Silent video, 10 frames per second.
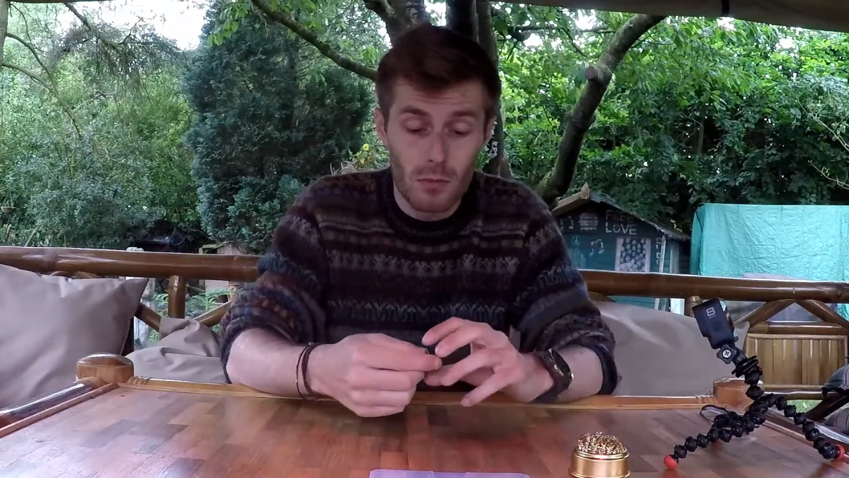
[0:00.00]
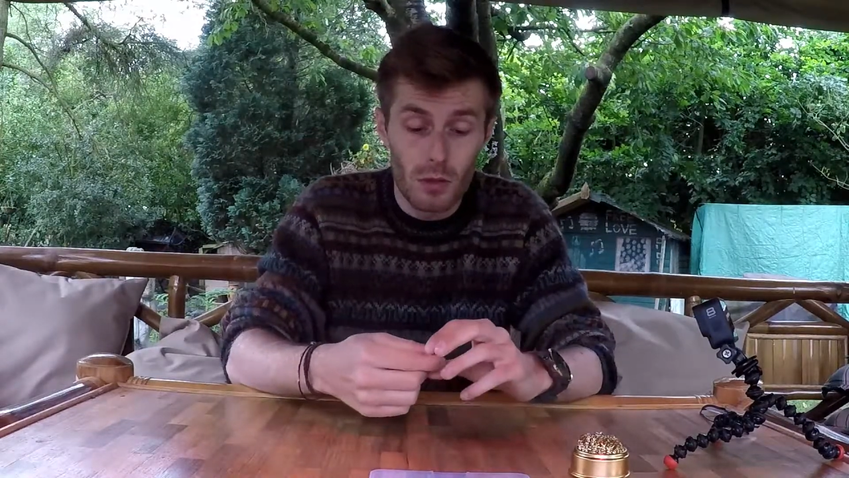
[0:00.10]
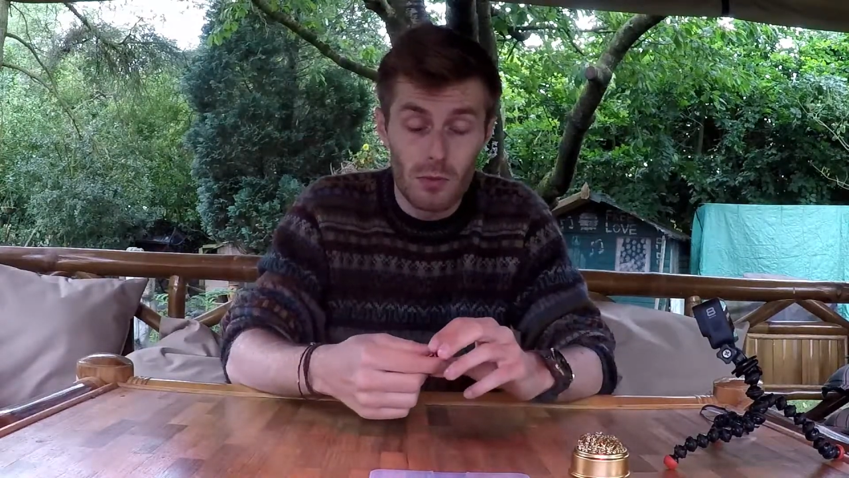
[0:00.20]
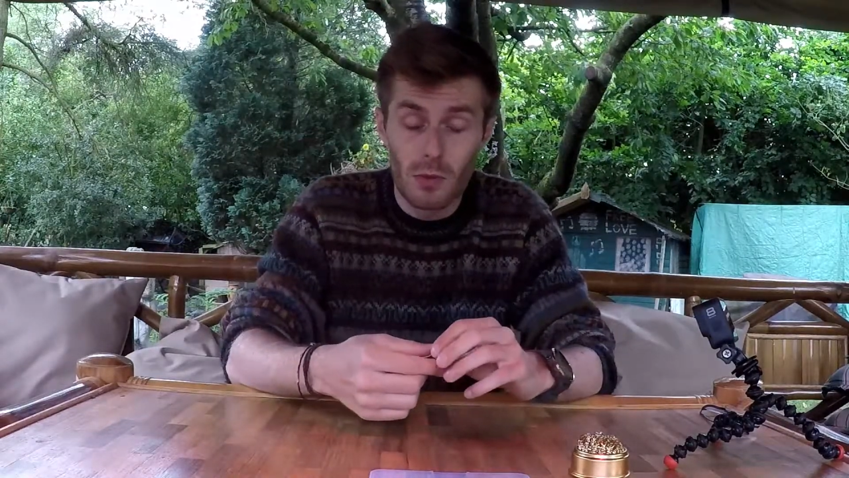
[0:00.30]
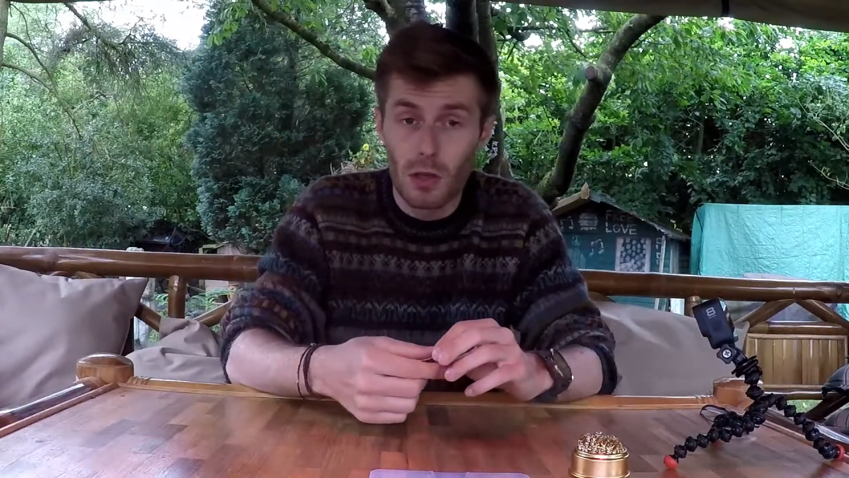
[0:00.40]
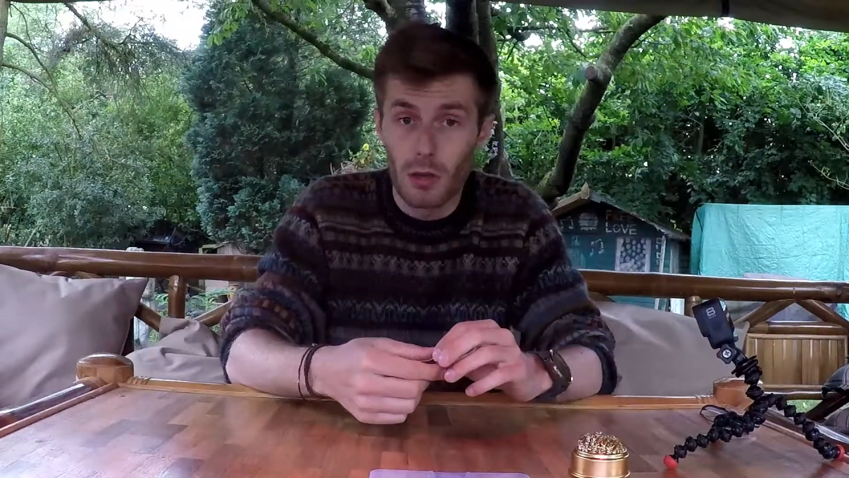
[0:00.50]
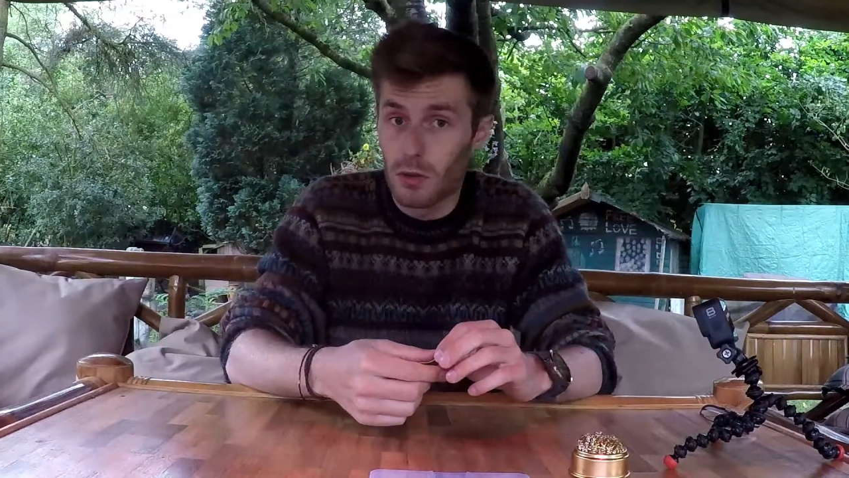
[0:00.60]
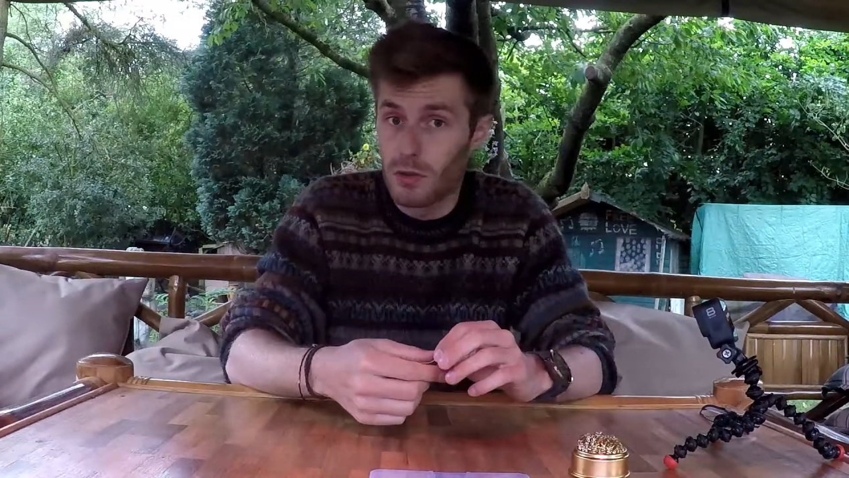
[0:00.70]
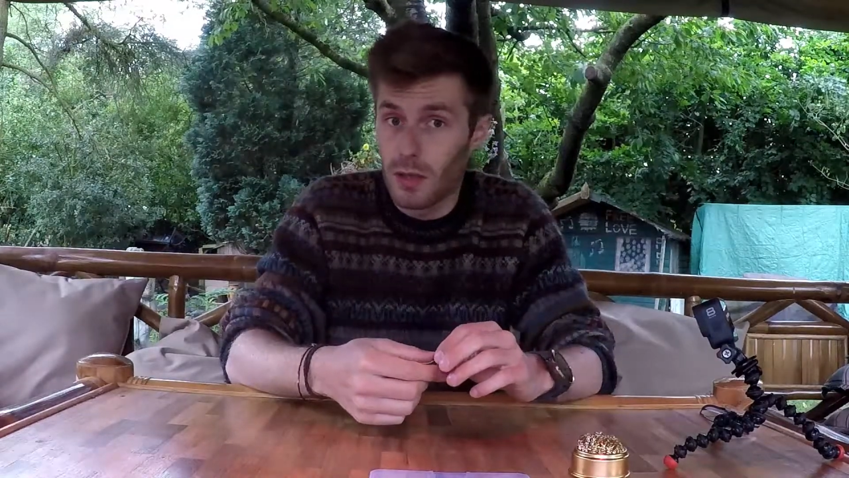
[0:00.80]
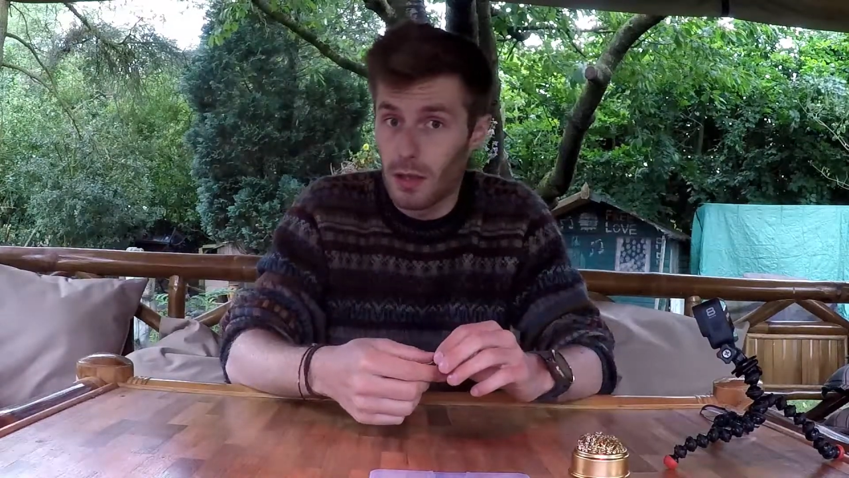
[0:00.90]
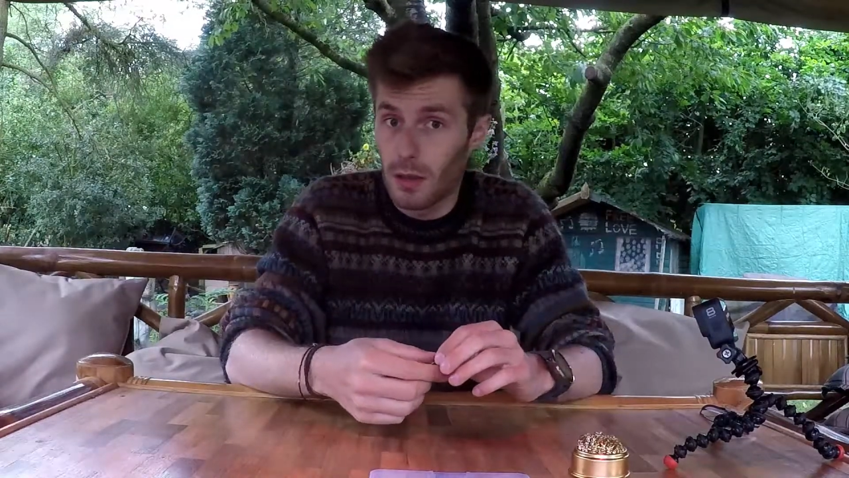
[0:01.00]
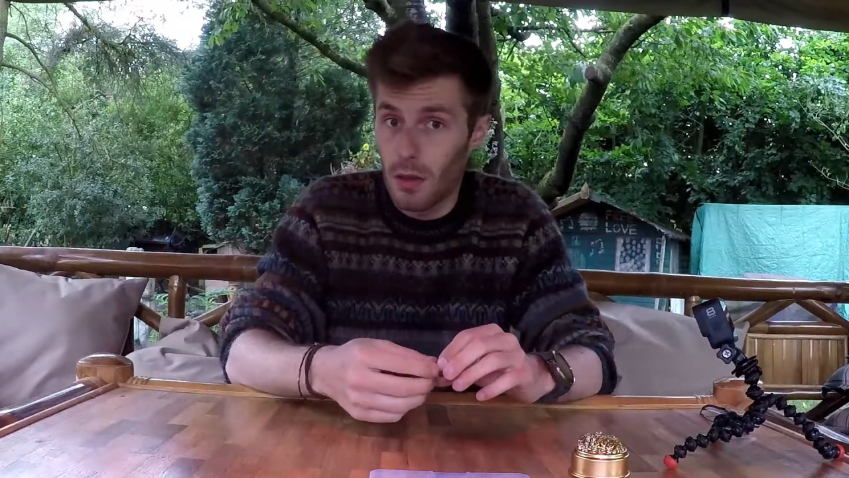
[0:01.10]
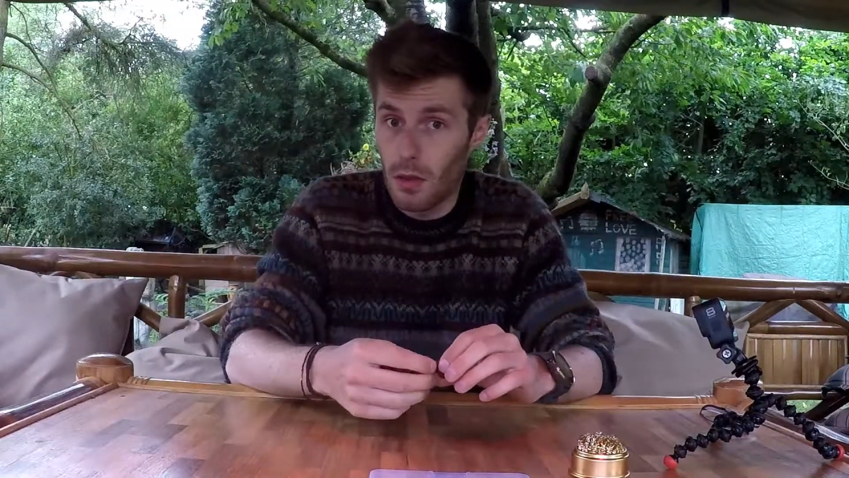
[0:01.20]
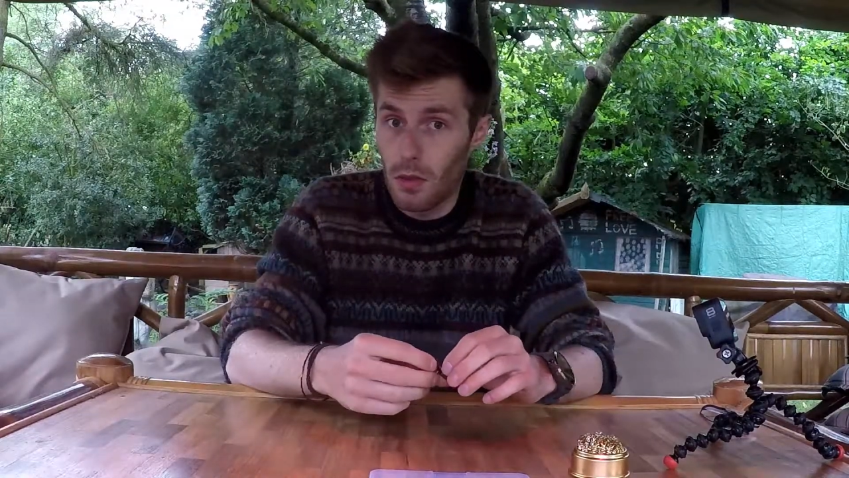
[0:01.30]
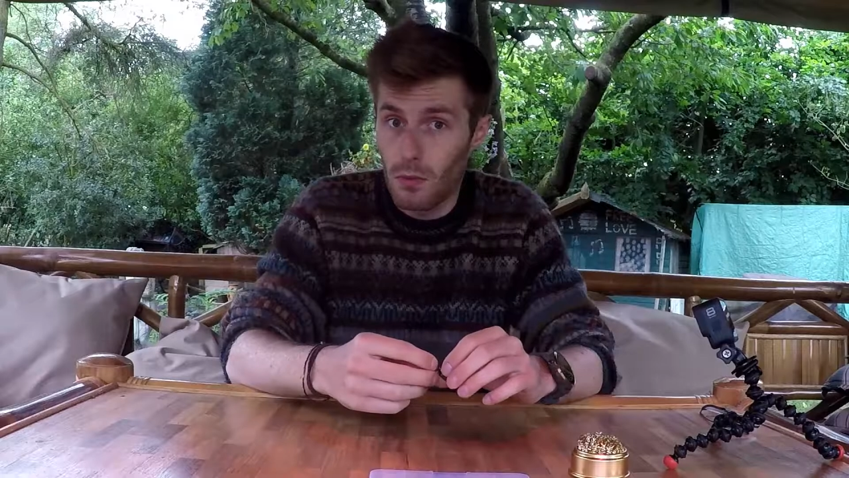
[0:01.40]
you know, see what it looks like
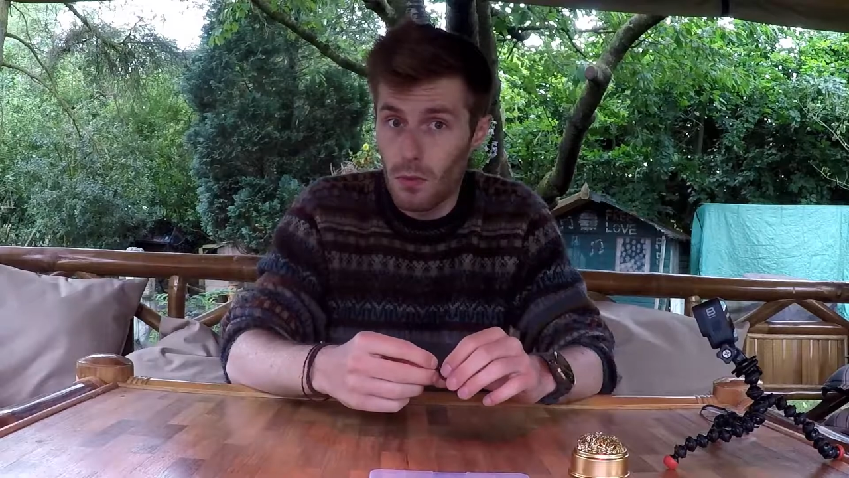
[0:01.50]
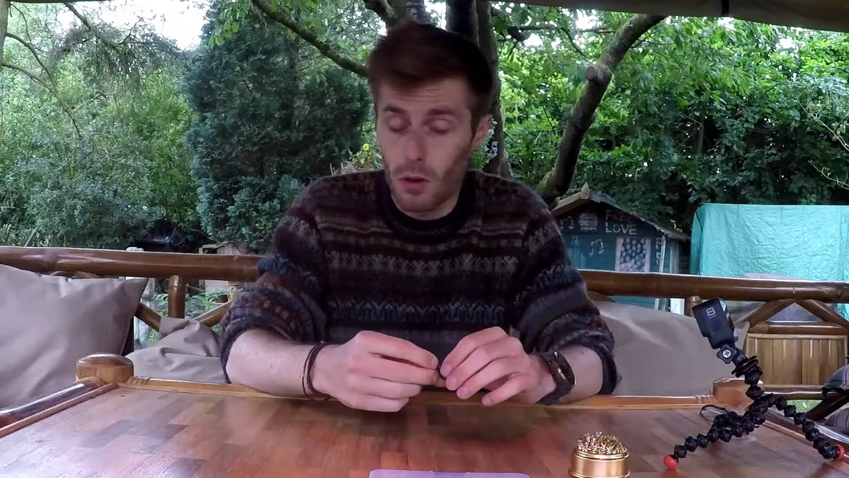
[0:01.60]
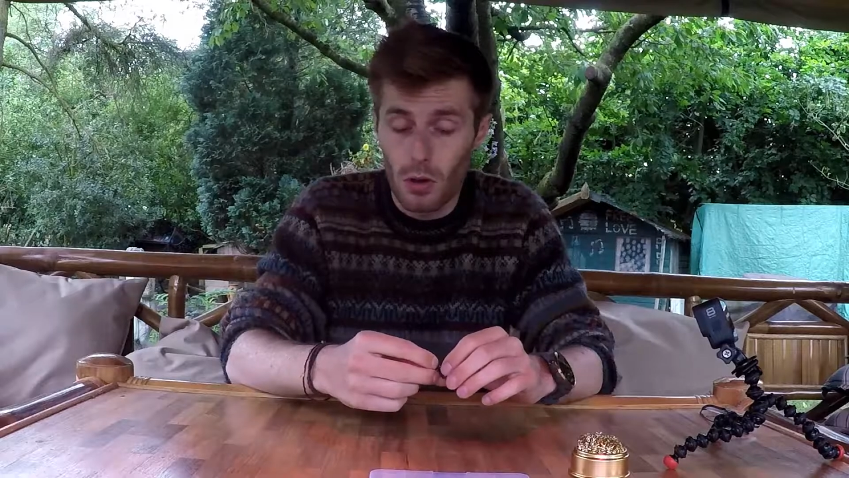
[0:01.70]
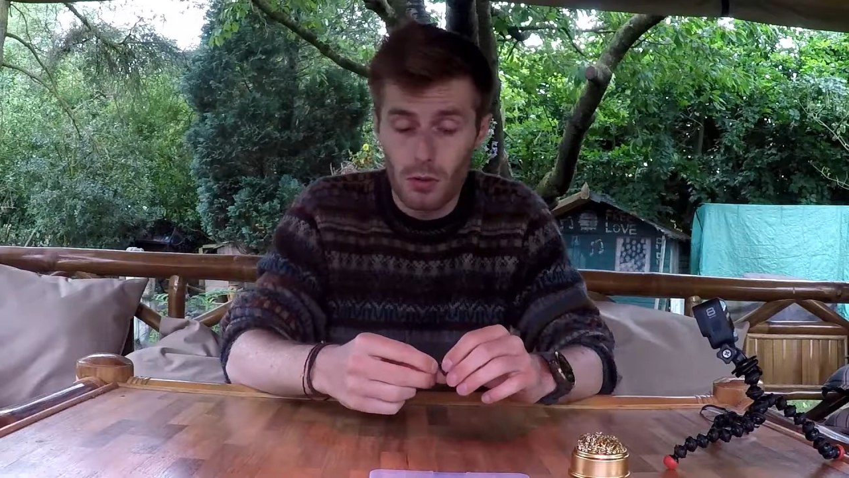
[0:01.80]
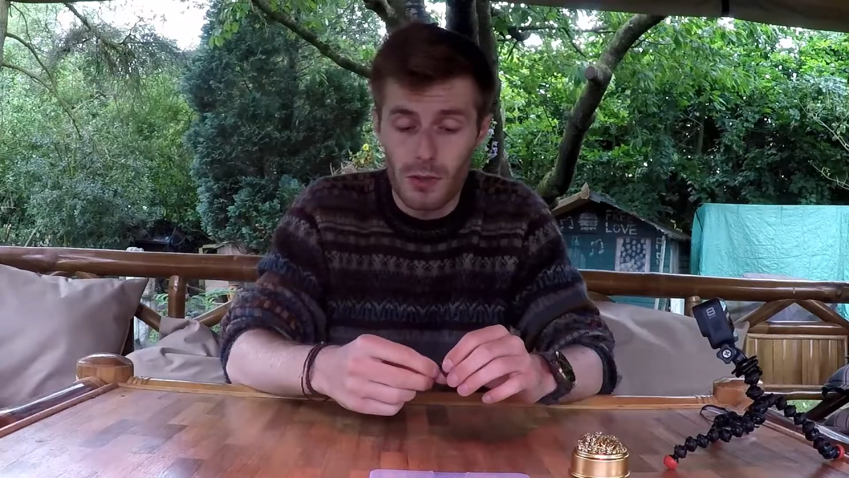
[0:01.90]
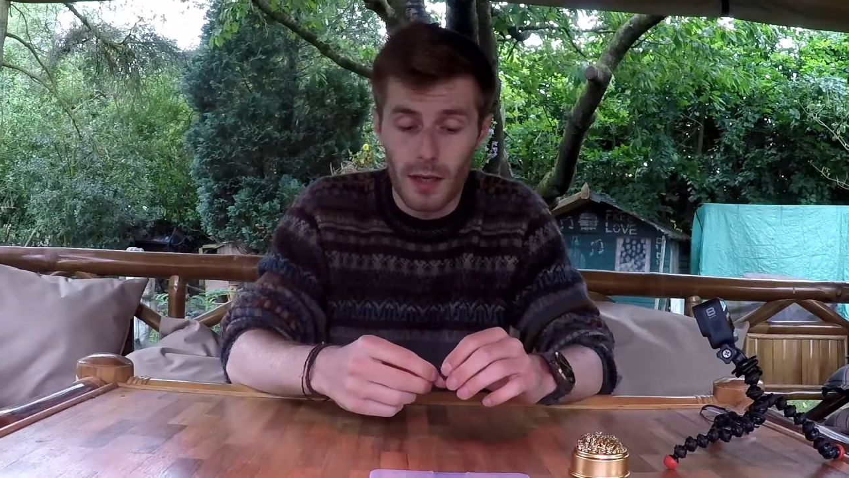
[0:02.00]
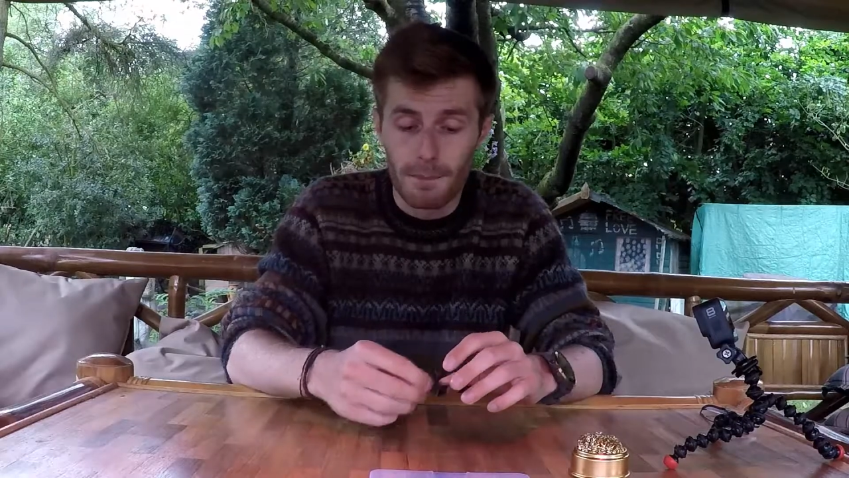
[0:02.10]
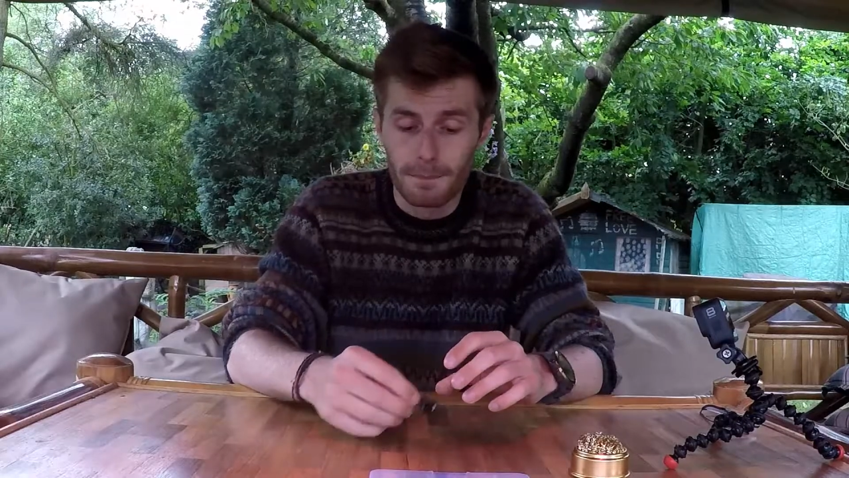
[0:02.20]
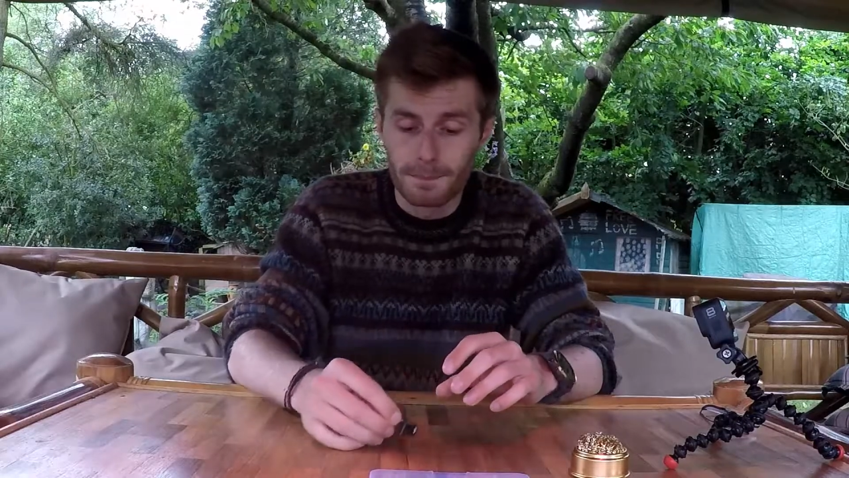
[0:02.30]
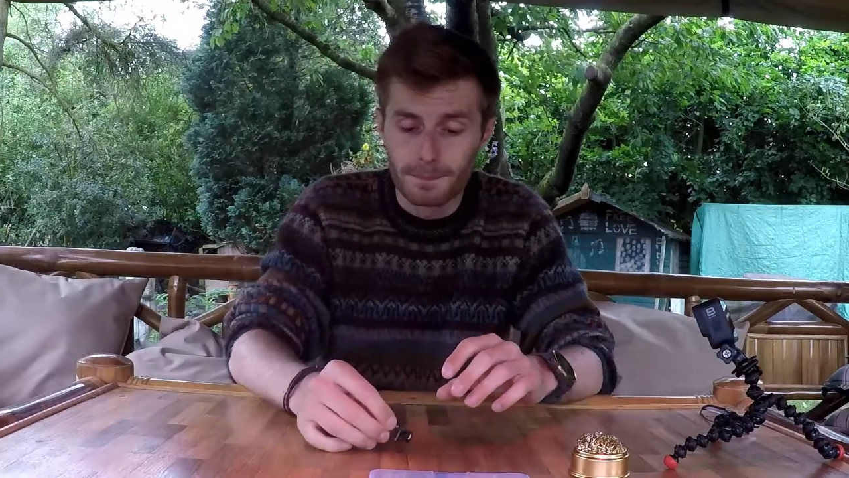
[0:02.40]
through the goggles again.